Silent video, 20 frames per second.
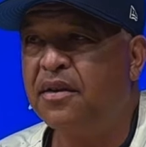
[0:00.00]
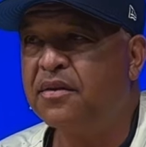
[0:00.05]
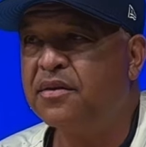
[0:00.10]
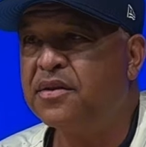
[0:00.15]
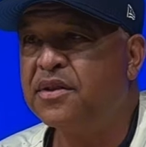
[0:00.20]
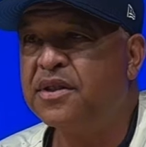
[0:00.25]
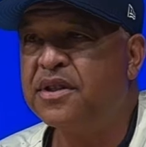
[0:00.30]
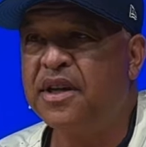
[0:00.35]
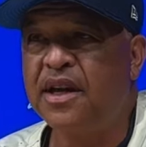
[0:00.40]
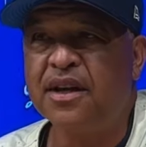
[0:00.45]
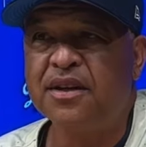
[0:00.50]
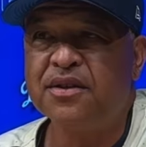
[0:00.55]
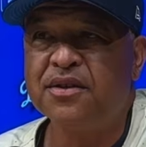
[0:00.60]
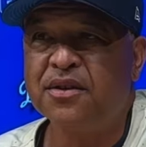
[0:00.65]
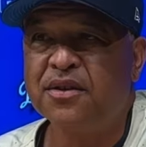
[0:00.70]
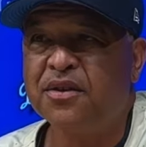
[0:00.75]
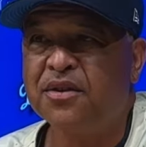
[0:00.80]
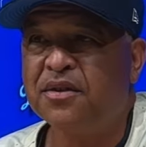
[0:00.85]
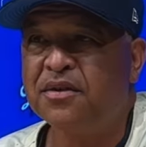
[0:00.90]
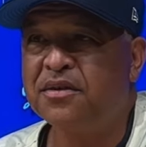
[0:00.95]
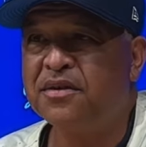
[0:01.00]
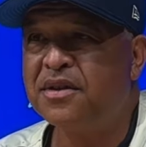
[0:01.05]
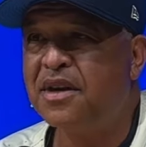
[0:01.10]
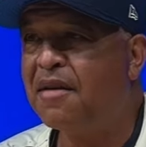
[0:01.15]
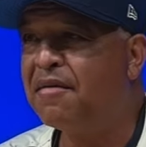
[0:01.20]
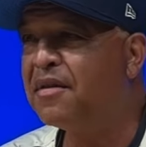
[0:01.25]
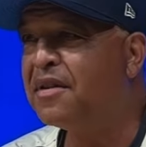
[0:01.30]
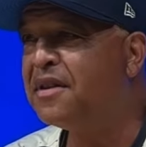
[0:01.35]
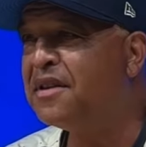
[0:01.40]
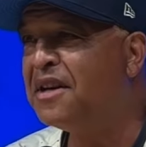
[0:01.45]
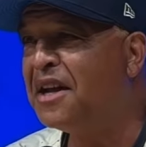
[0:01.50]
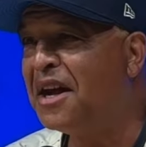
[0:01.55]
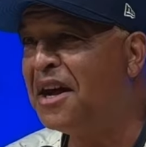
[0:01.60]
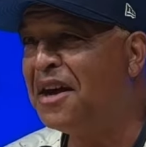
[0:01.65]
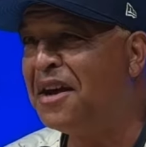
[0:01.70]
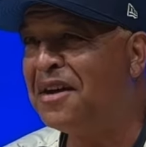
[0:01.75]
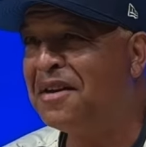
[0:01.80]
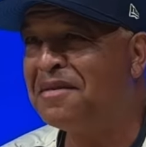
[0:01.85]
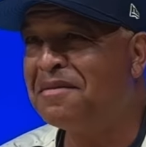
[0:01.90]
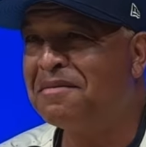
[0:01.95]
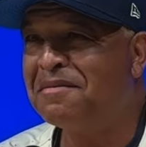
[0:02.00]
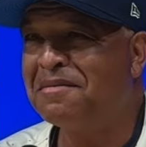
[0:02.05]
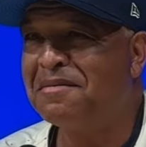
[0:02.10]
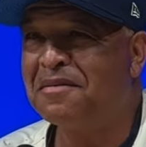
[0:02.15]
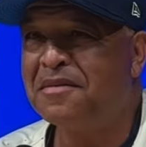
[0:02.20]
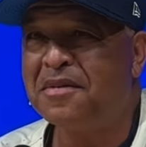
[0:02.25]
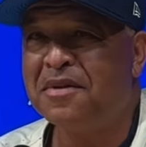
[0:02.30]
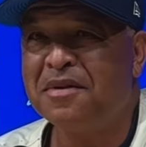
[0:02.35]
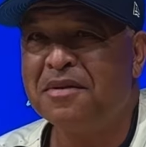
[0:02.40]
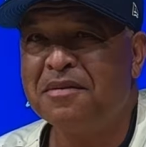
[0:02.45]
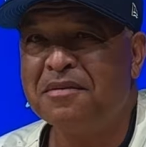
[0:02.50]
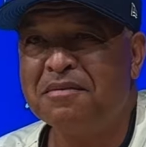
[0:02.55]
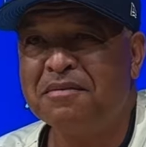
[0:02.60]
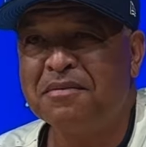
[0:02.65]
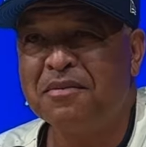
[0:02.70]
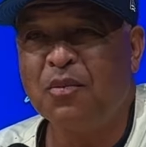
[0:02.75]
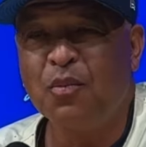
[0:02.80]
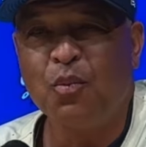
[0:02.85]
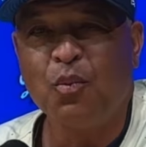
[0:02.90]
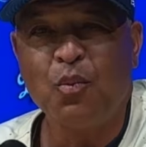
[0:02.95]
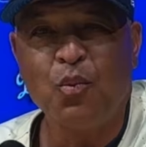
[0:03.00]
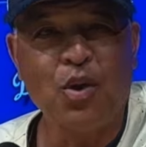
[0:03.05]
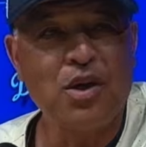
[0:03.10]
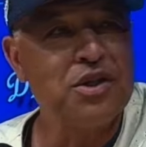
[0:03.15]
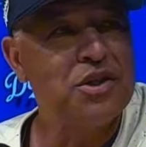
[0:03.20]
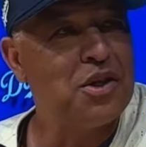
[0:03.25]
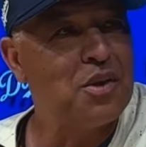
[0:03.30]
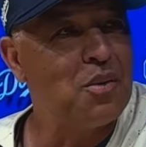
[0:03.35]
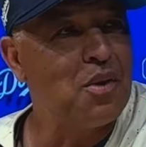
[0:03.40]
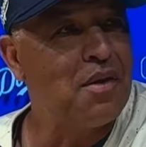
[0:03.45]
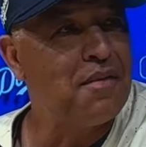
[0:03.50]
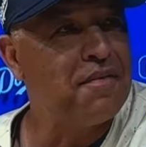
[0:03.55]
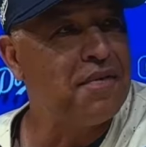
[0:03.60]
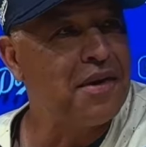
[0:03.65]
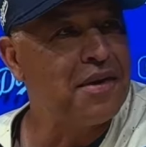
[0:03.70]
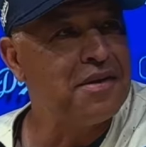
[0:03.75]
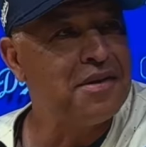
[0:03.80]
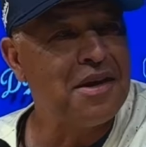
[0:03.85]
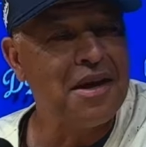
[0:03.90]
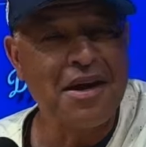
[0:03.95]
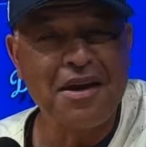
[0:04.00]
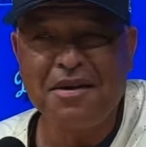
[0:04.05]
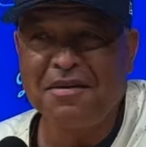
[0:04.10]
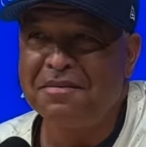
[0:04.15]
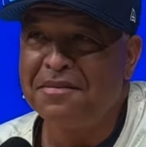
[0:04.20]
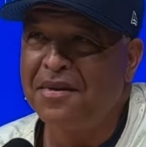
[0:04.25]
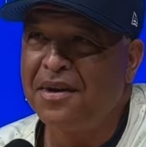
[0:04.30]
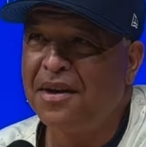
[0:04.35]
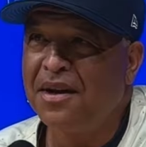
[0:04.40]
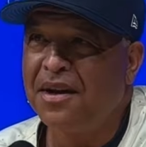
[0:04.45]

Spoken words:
sixth or seventh day, once in a while fifth day,